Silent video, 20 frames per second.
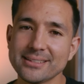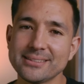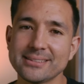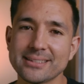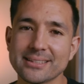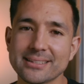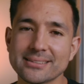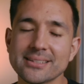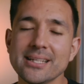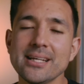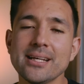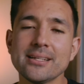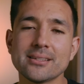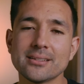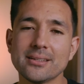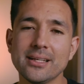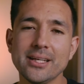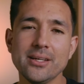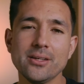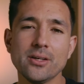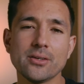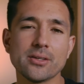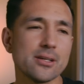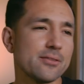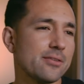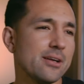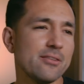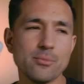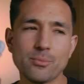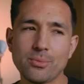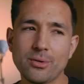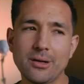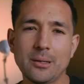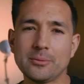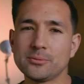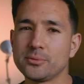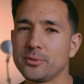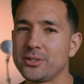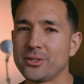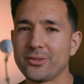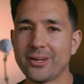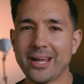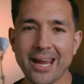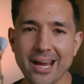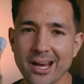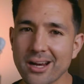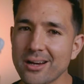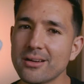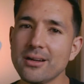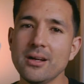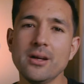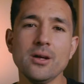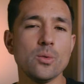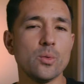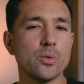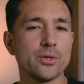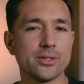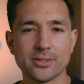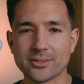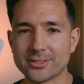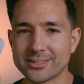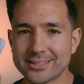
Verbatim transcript: exists to let you know that if you're having problems with your hair, with your